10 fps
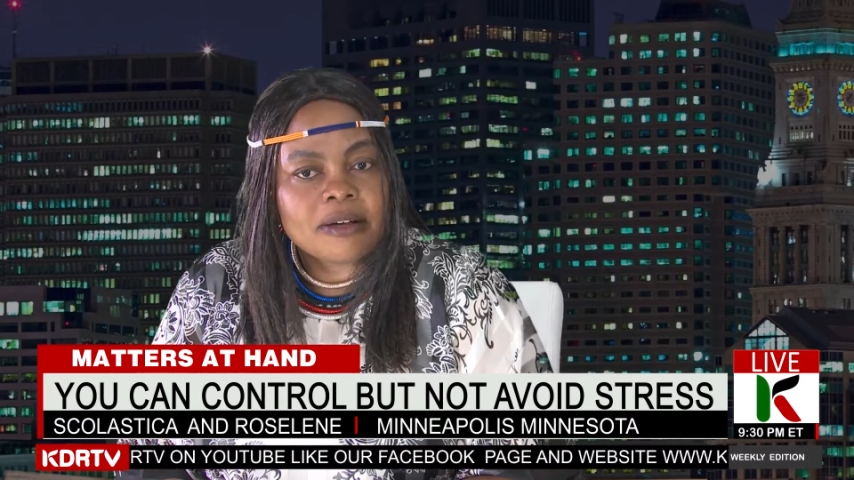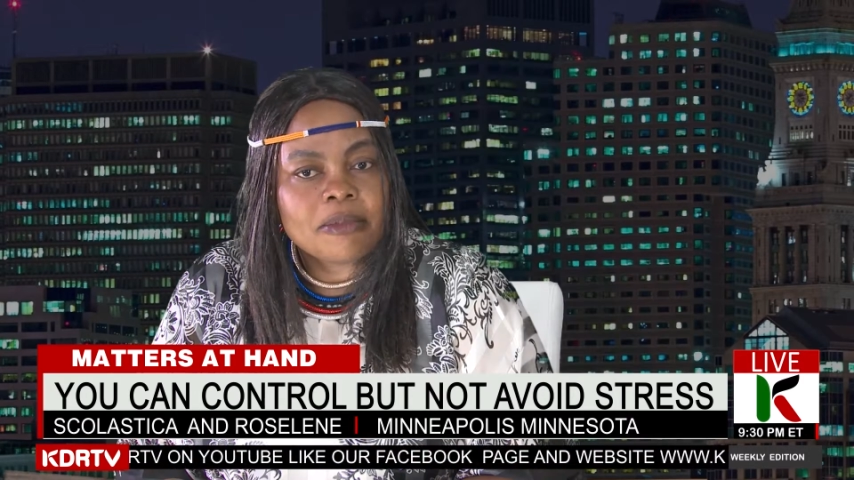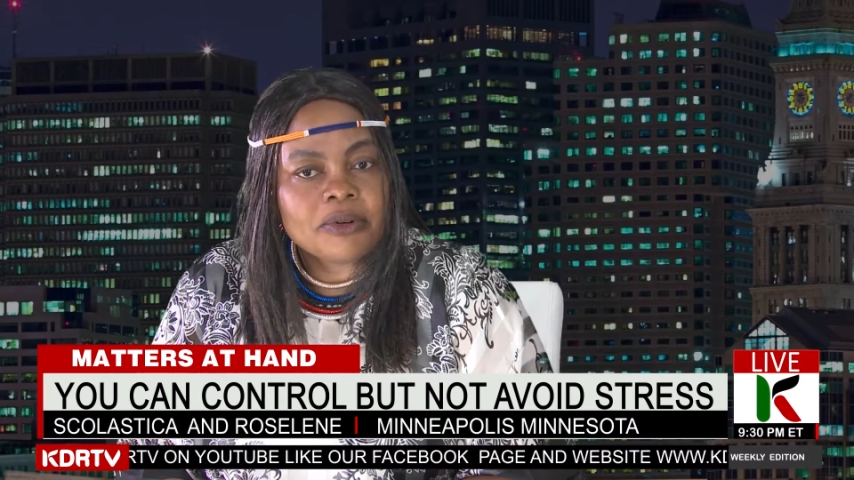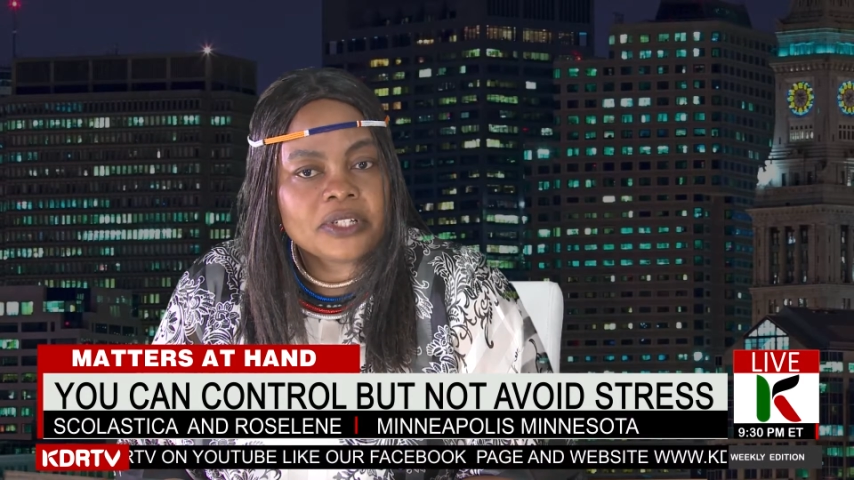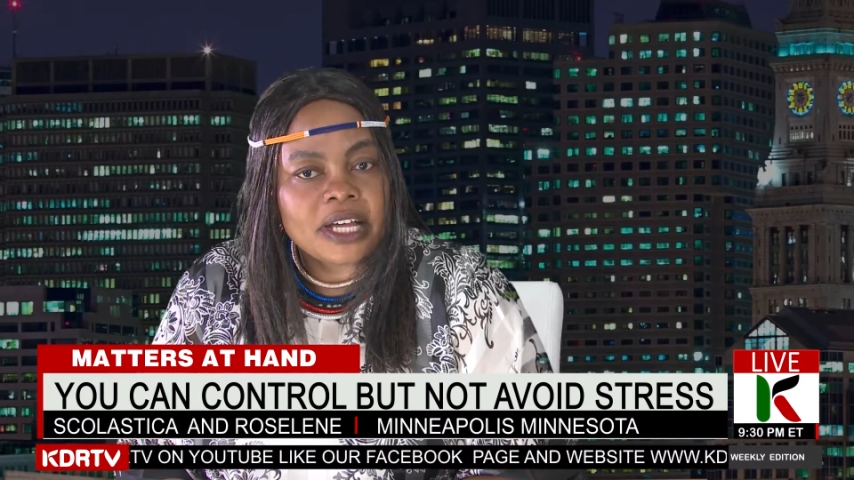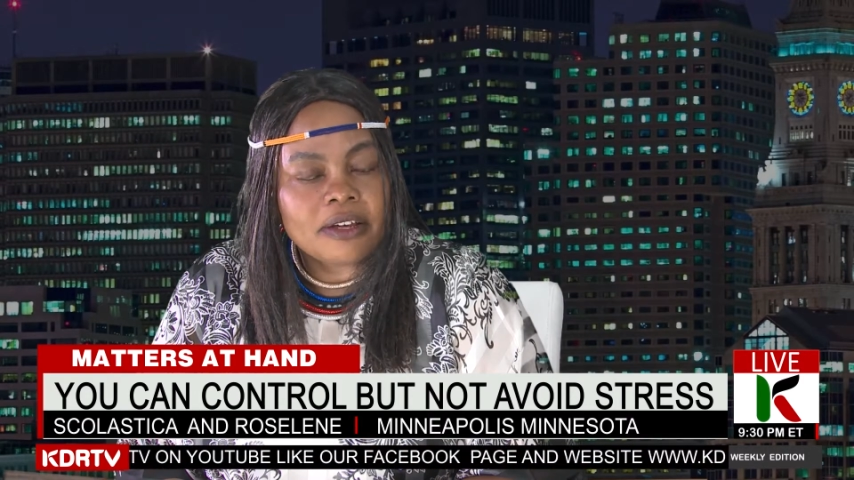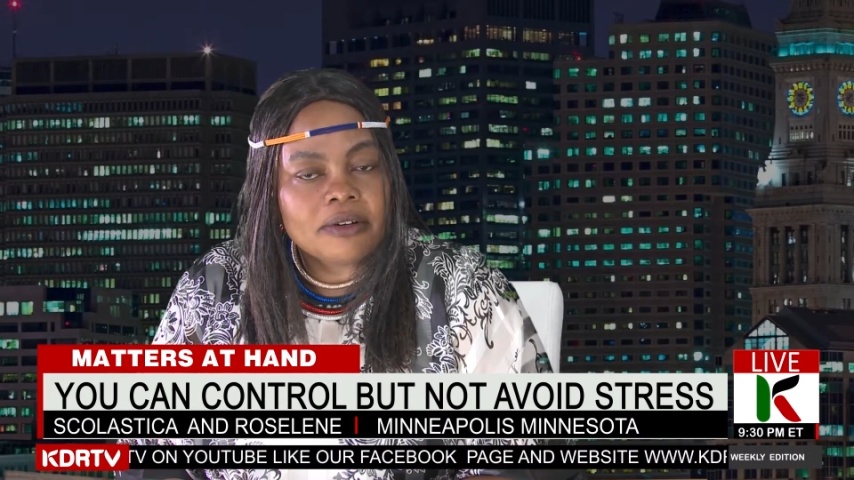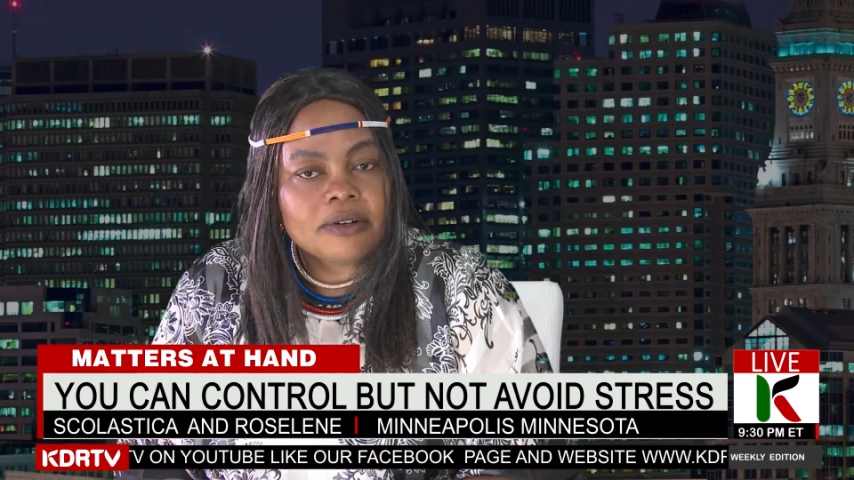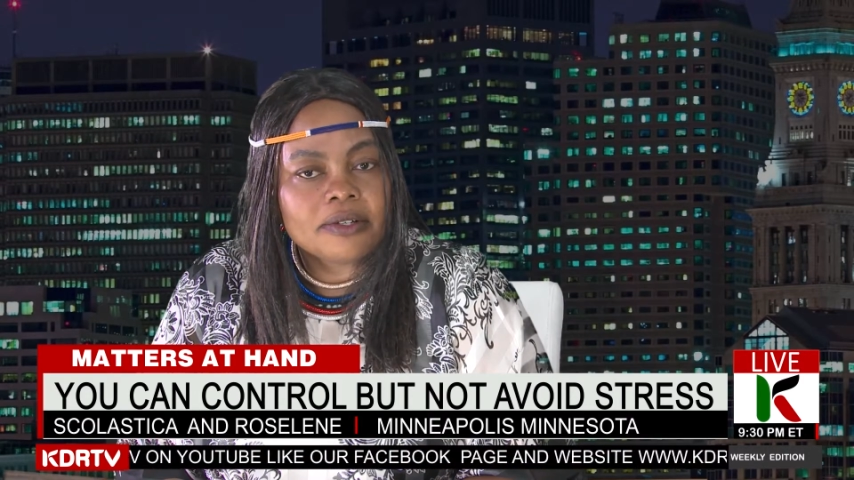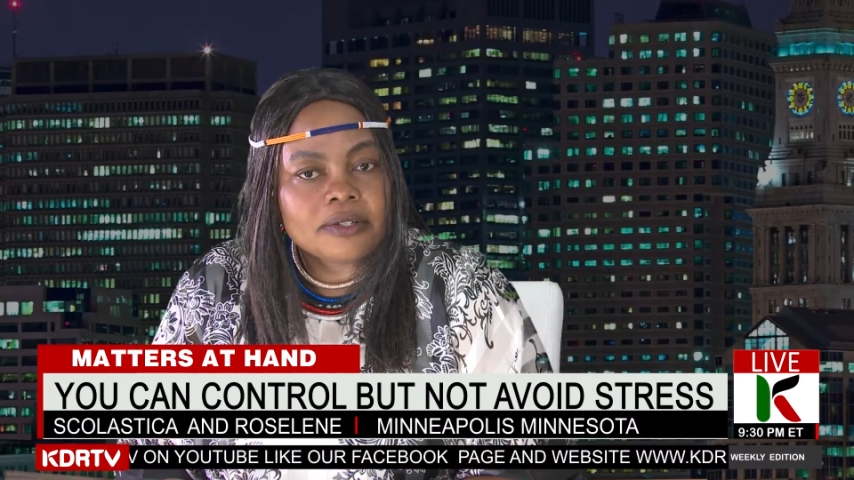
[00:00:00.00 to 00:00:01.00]
about
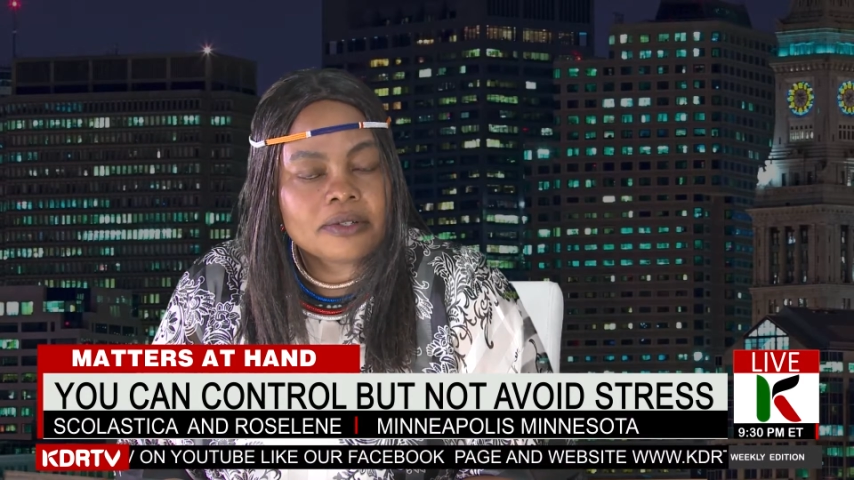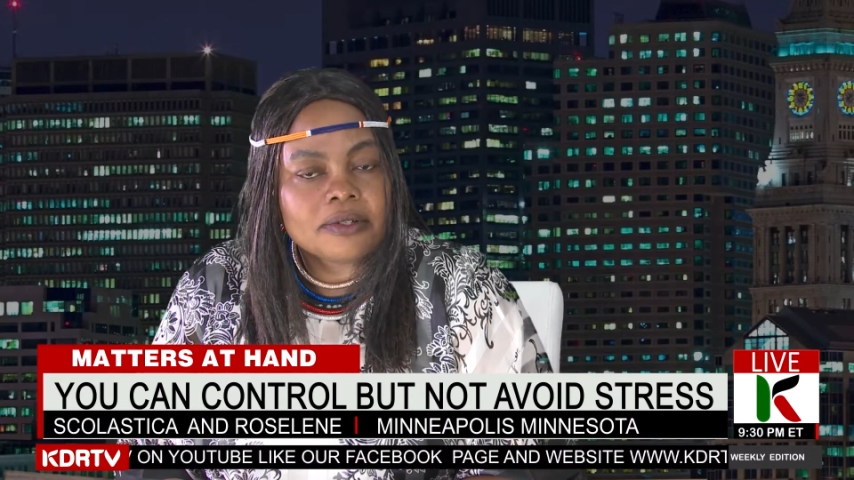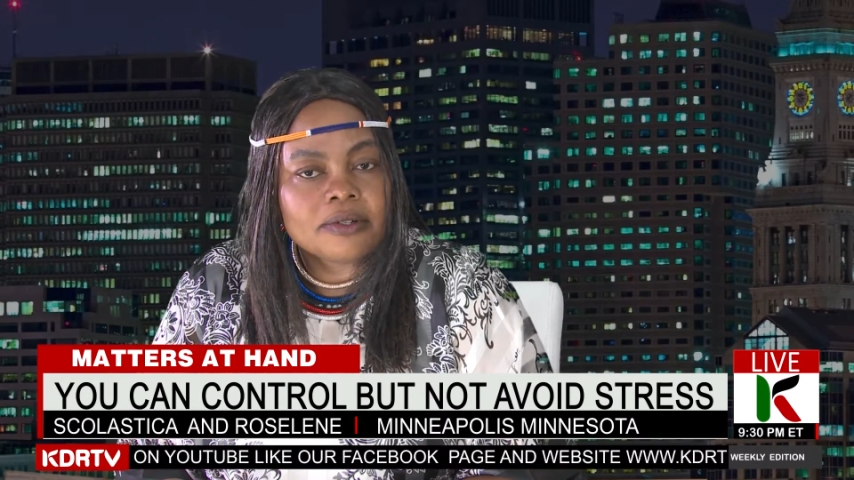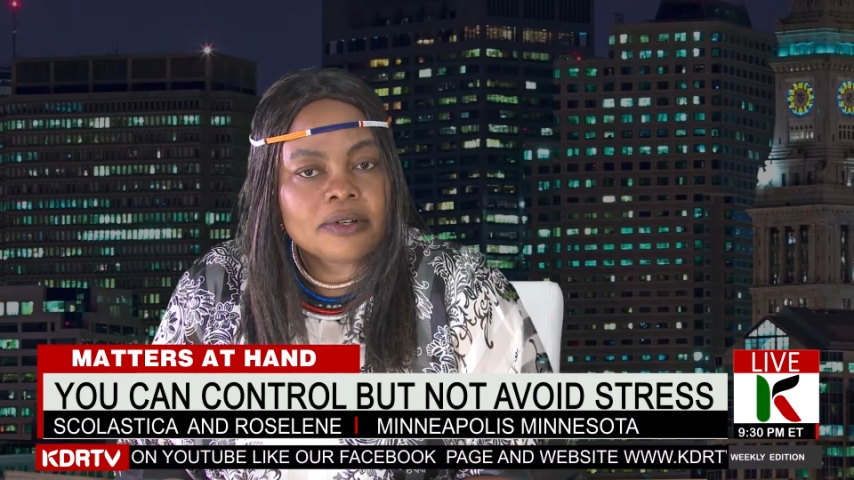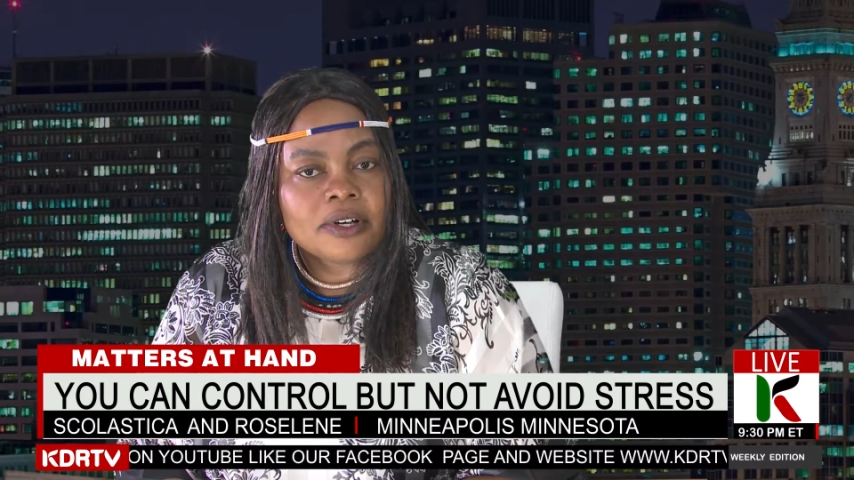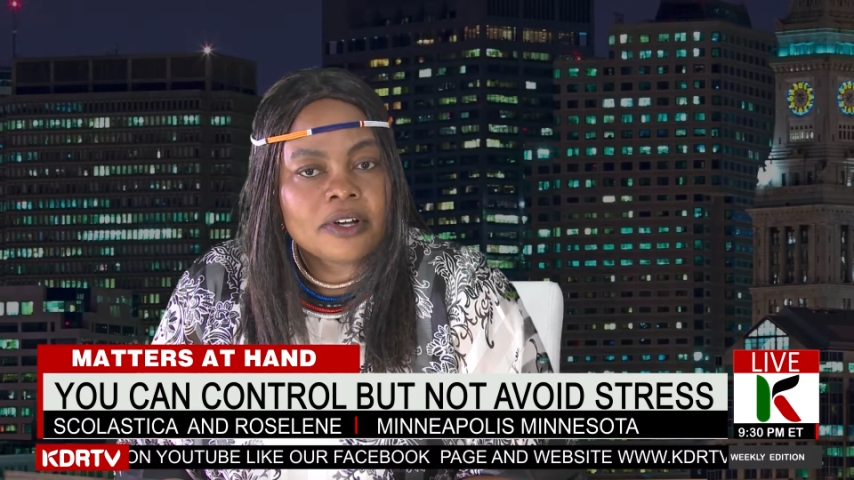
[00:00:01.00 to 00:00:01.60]
alcohol too